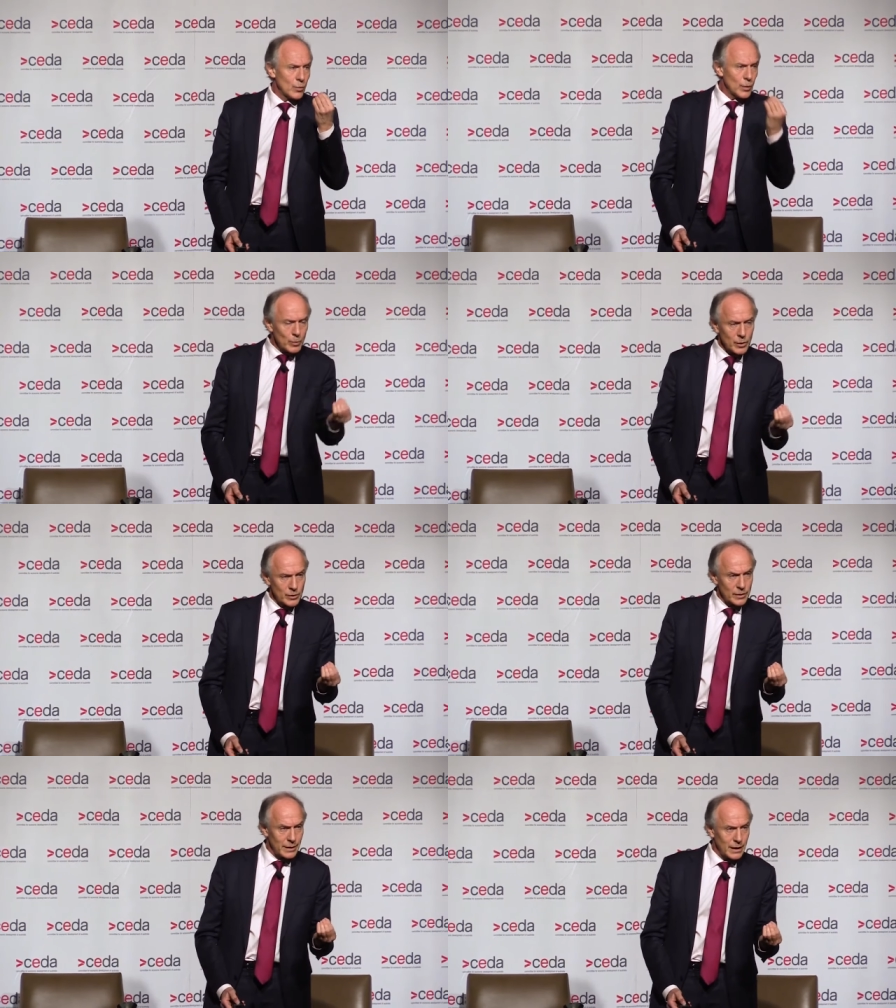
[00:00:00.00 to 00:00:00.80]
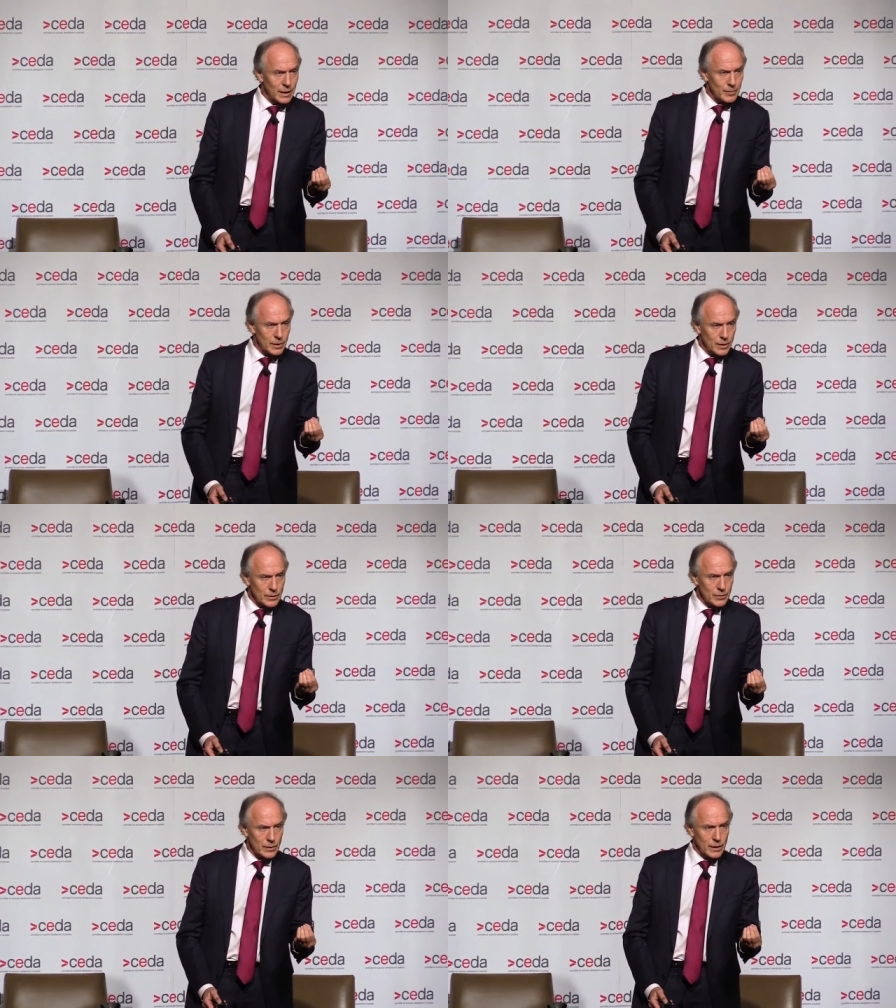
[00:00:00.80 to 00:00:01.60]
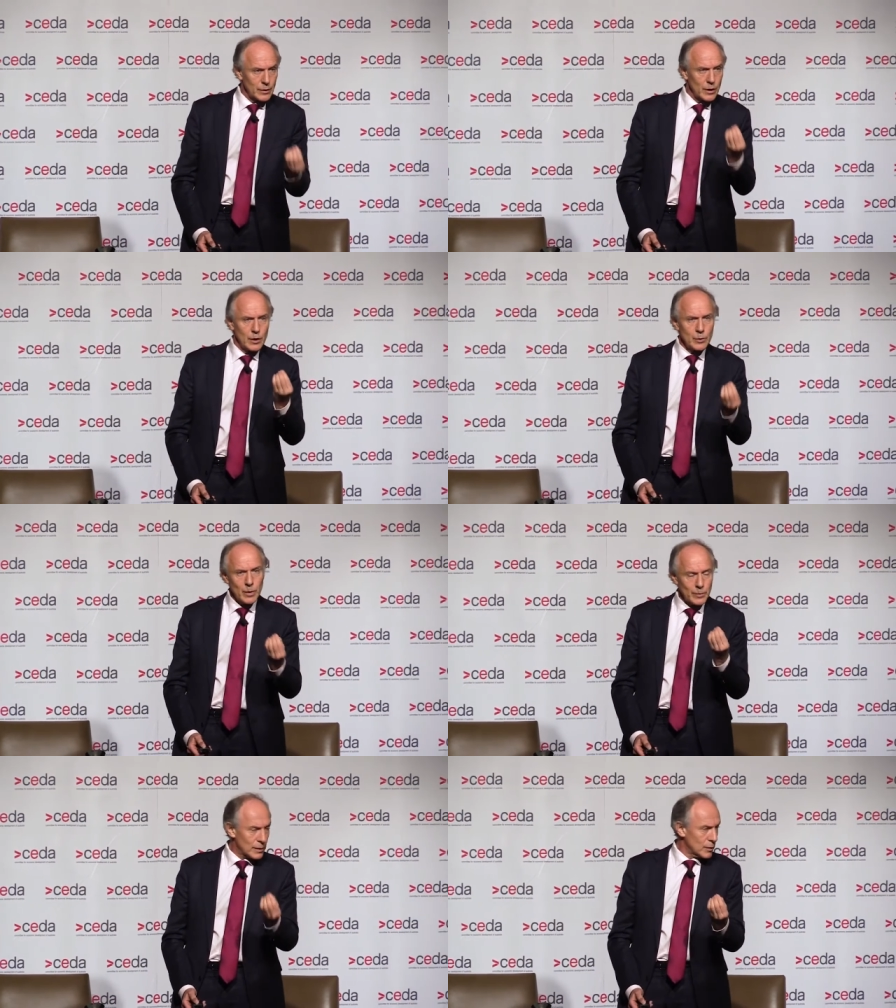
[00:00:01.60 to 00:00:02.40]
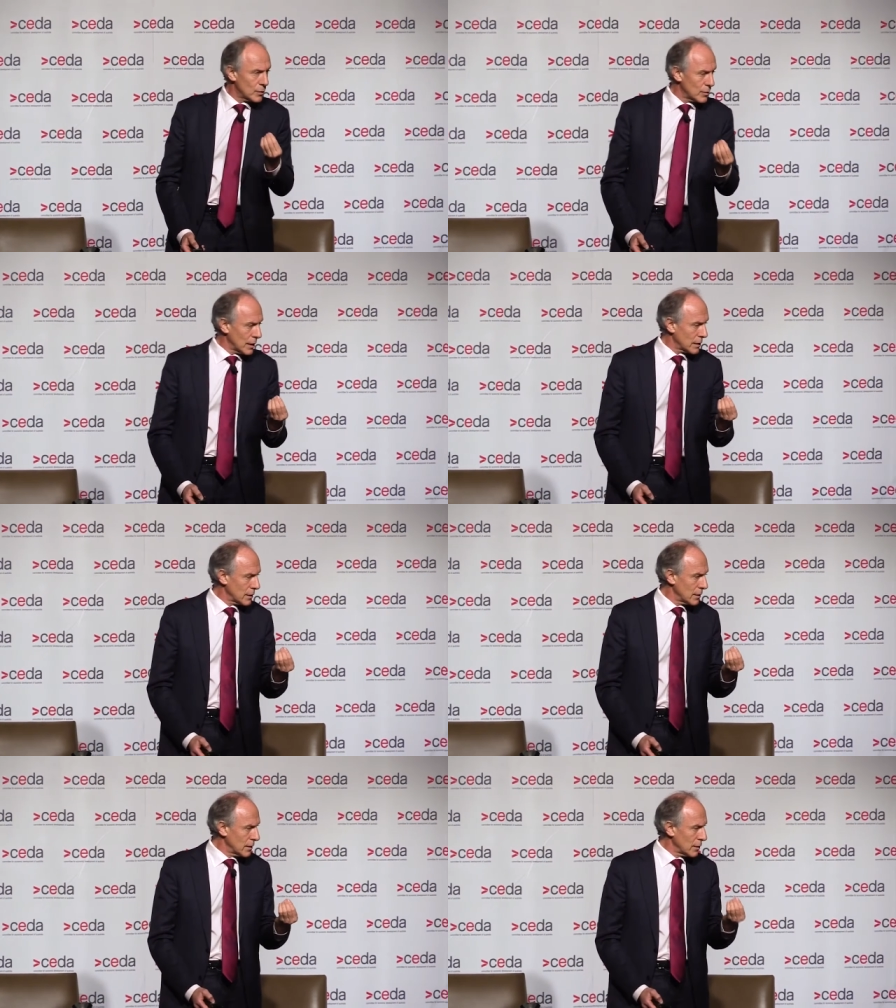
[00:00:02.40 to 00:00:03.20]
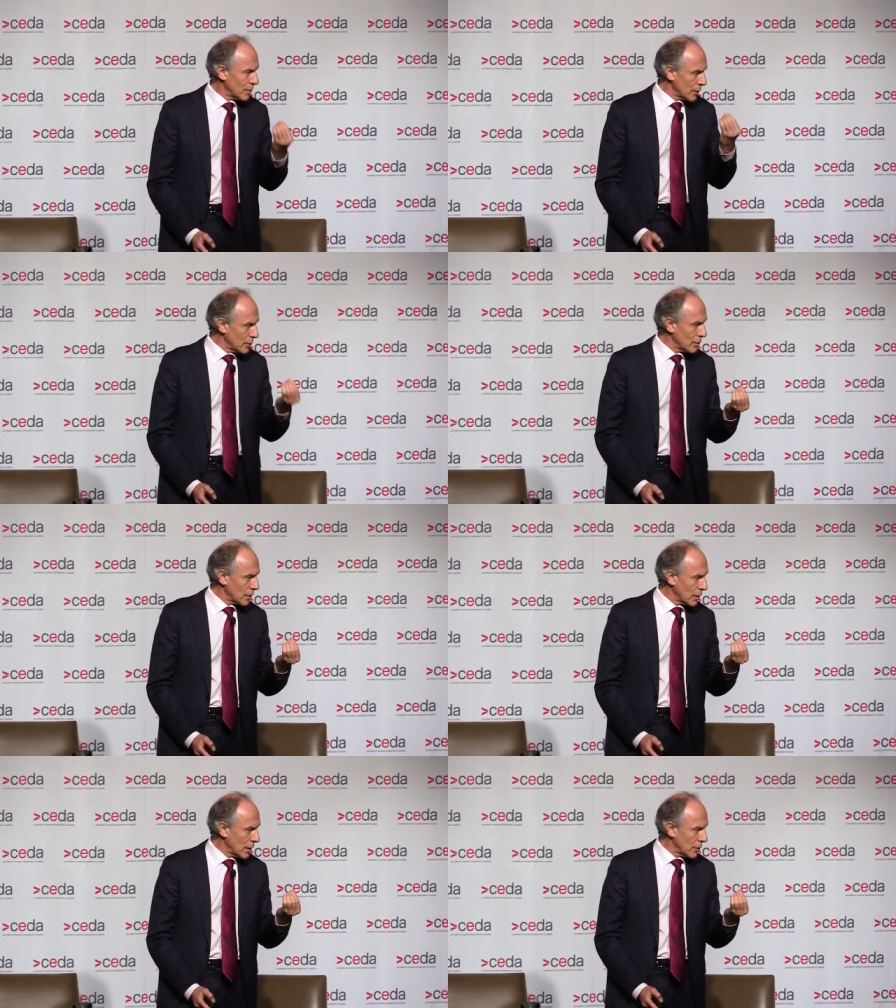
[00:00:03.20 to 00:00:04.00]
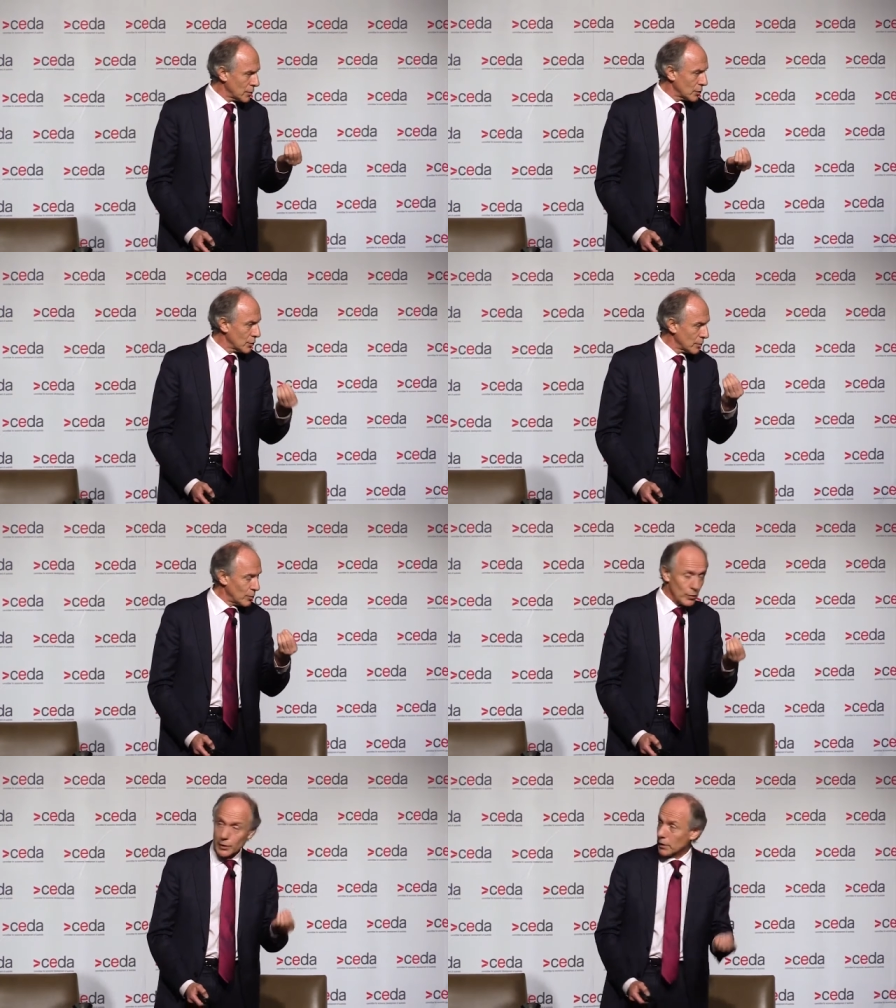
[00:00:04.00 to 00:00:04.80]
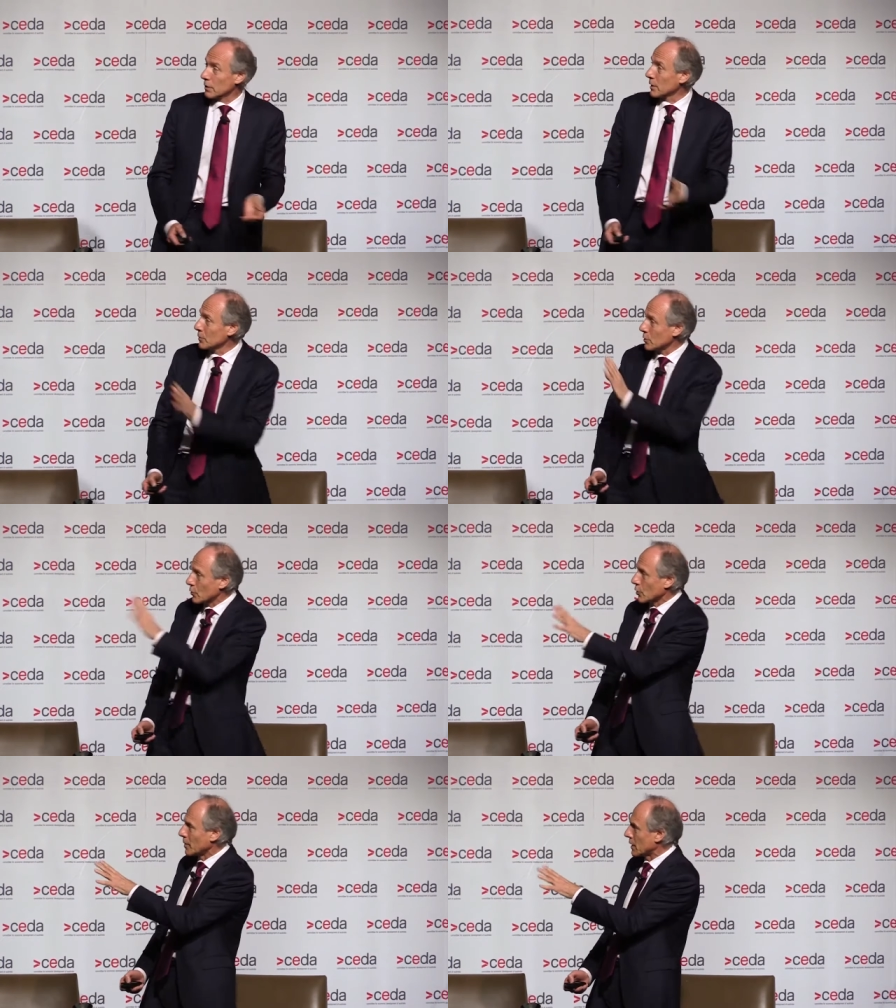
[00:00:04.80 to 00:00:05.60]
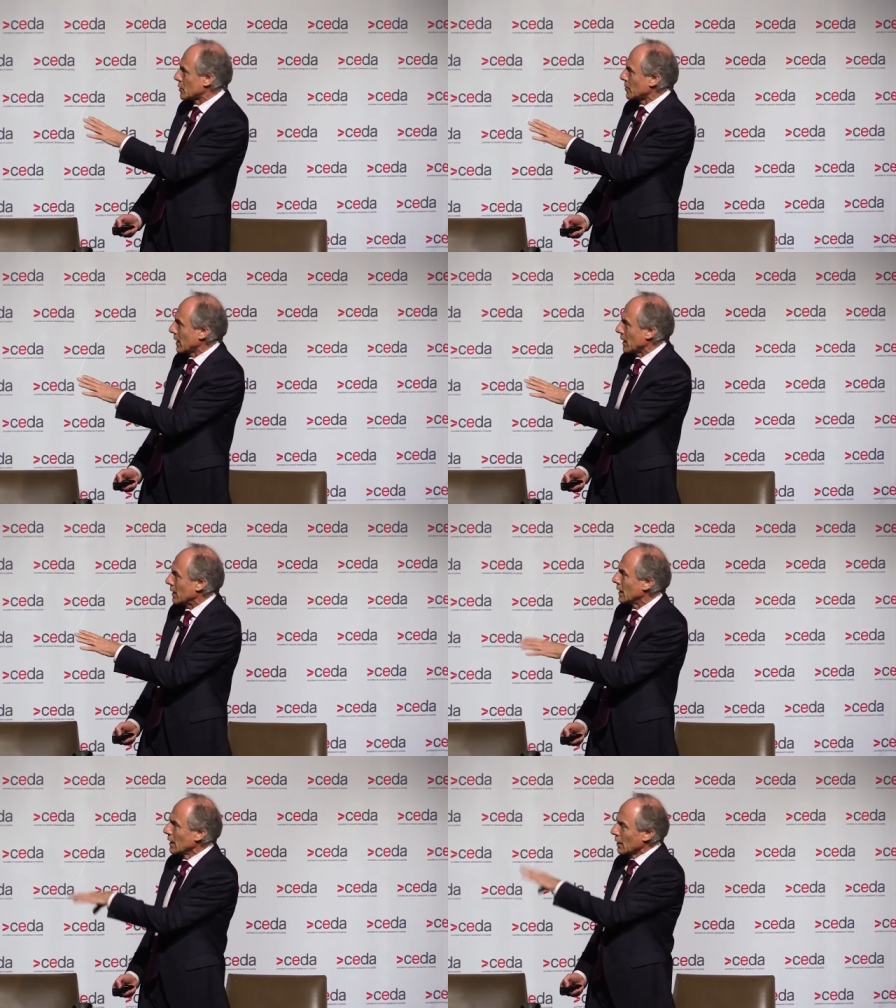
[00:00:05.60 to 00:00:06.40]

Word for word: we want to decarbonise, and the only way we can do that is by using hydrogen or importing it. Let me just talk about Japan.